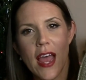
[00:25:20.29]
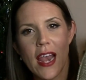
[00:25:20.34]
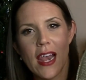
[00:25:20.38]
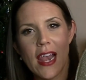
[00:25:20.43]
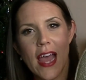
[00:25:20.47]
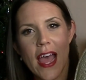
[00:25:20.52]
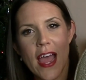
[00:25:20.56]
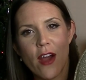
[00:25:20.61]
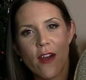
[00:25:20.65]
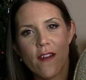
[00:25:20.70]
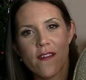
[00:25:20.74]
a
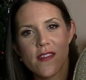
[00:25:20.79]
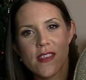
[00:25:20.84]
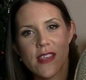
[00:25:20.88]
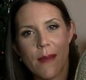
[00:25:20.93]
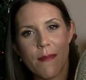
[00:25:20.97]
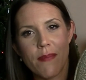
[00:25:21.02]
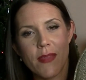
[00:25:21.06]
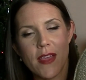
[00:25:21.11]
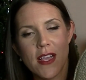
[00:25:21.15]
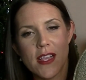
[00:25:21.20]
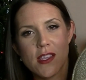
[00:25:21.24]
layer of
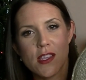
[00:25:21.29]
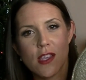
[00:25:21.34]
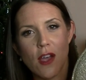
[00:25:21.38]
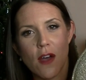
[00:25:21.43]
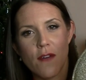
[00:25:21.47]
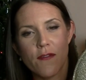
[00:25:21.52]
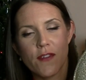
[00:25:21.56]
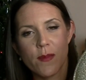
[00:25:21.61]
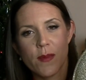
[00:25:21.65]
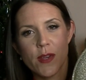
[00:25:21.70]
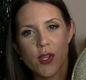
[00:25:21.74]
something
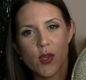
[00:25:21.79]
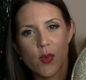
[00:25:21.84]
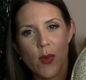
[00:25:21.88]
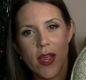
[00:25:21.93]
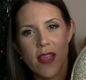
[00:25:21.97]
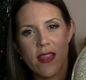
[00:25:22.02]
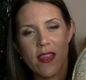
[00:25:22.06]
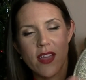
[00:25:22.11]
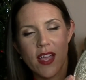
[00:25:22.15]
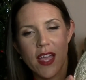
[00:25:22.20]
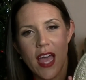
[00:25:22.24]
soft
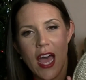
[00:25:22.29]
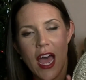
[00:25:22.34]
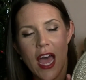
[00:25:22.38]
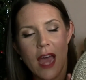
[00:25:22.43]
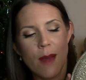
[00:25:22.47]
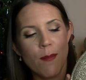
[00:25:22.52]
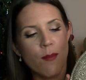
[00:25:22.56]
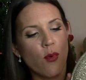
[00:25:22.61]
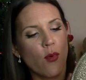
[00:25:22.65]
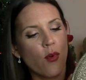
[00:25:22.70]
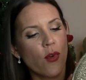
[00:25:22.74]
between the
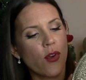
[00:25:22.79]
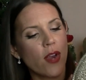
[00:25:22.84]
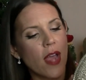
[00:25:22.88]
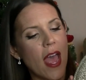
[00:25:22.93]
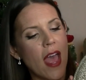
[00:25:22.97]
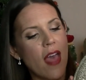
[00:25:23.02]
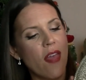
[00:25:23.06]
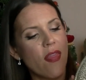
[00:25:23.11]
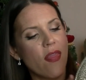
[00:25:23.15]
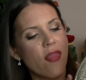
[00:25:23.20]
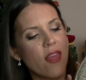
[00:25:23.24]
cardboard
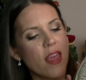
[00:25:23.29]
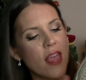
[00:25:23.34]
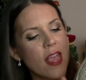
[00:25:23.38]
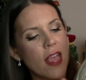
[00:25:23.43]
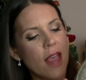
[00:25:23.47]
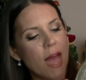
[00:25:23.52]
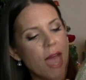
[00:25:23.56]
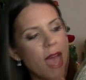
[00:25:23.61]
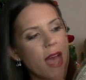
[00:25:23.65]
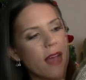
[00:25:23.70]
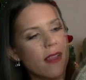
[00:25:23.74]
and
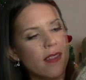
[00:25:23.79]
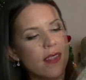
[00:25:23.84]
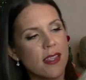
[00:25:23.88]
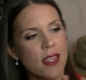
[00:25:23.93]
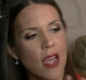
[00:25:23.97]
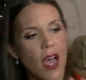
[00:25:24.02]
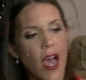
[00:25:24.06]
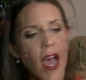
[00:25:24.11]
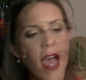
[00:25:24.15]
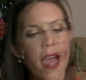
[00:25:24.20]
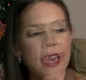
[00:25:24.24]
the
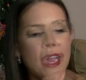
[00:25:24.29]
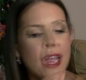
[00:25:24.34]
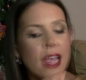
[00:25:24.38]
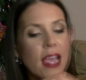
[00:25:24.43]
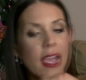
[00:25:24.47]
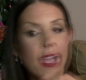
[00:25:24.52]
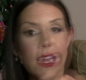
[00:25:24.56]
outside.